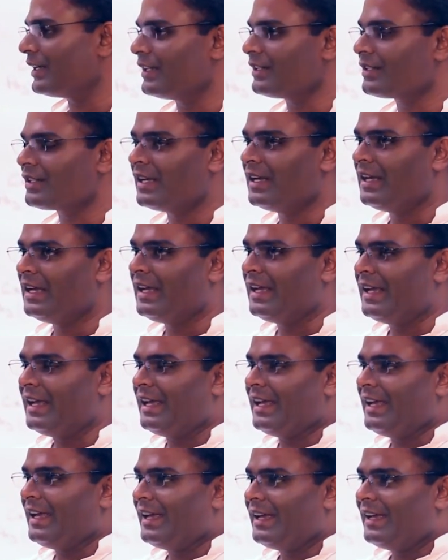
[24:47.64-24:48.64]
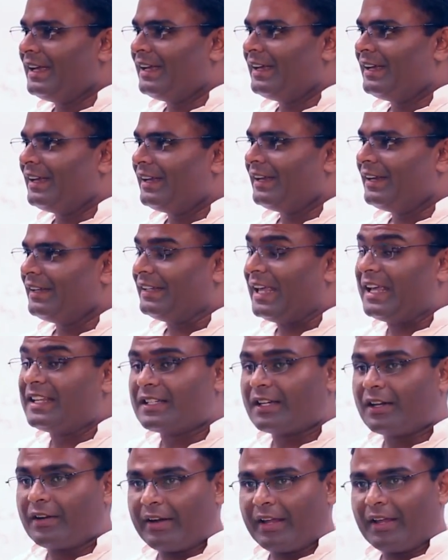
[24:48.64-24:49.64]
is, there
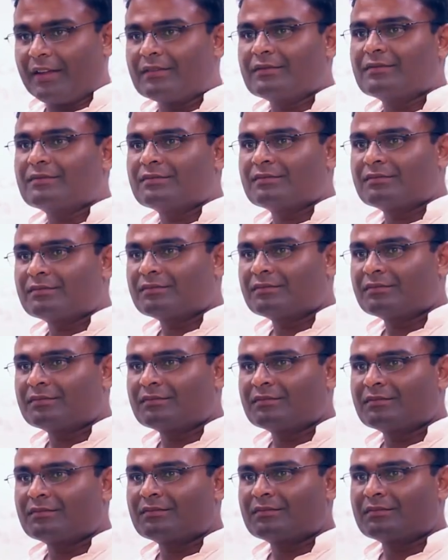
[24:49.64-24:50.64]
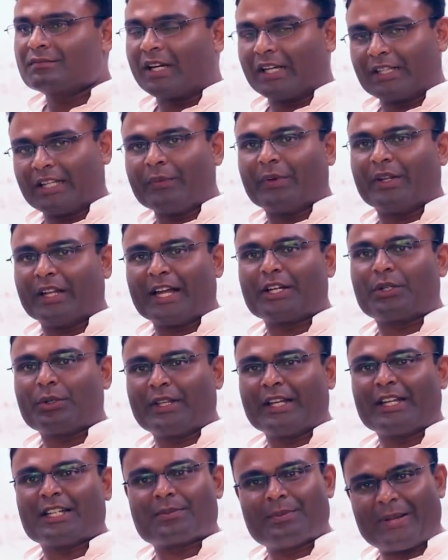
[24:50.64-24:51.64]
is a gray. I think we like to
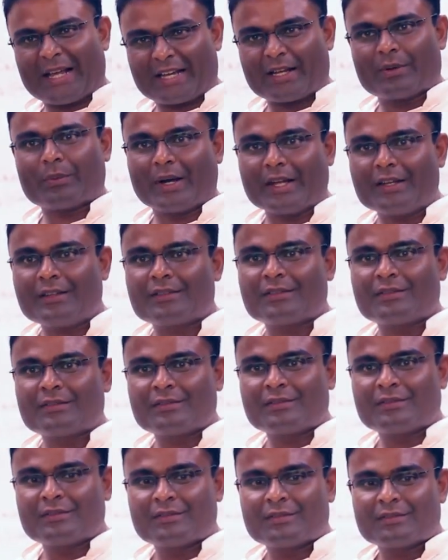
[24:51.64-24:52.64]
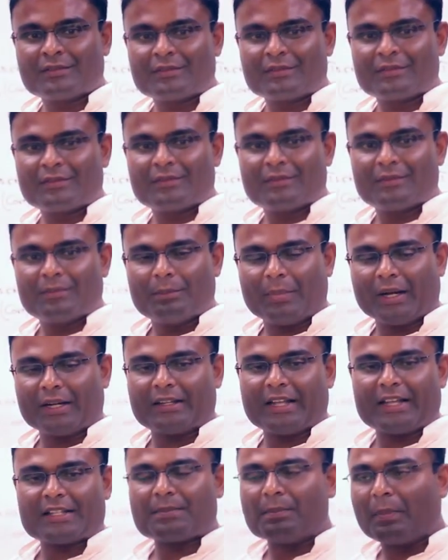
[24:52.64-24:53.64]
think it's black and white,
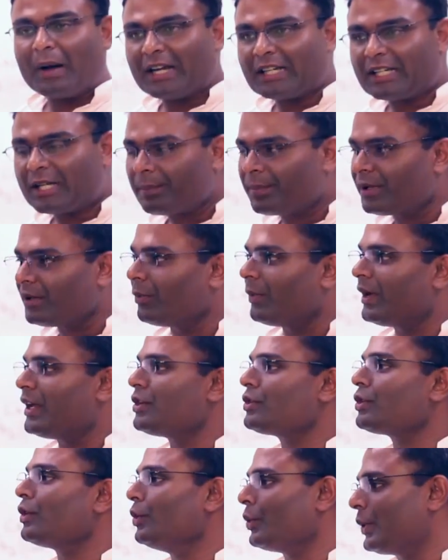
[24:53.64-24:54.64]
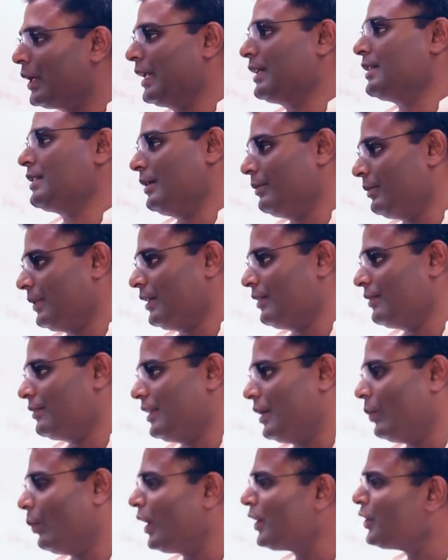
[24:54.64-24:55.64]
but there's multiple ways of looking at something.
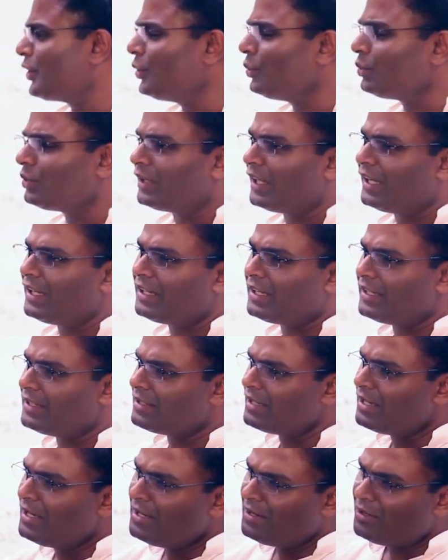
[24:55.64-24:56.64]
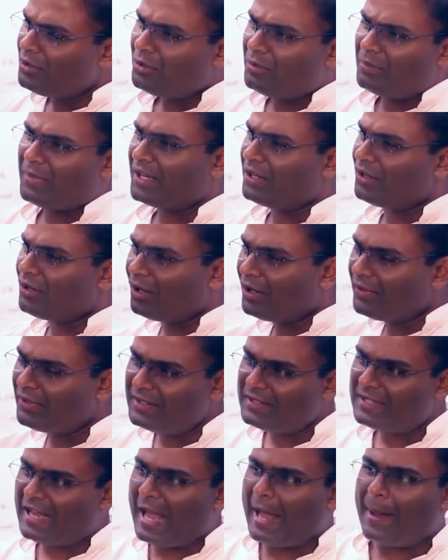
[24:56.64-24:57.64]
What you think is, oh my god,
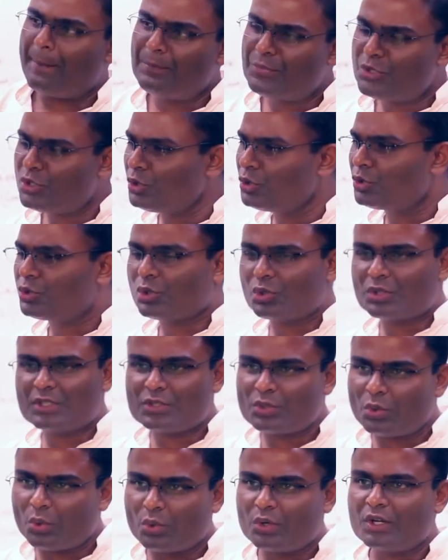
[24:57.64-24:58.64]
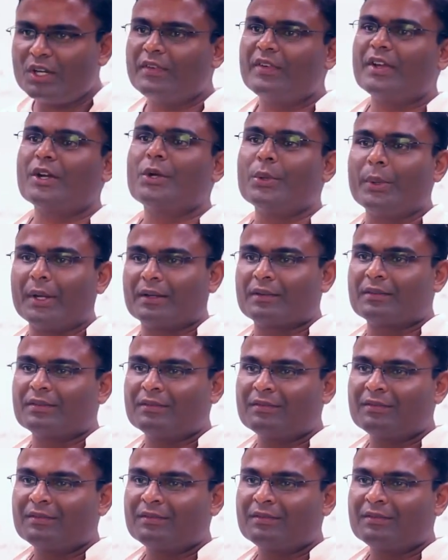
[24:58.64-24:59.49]
this is absolute truth, this is the only way to do it.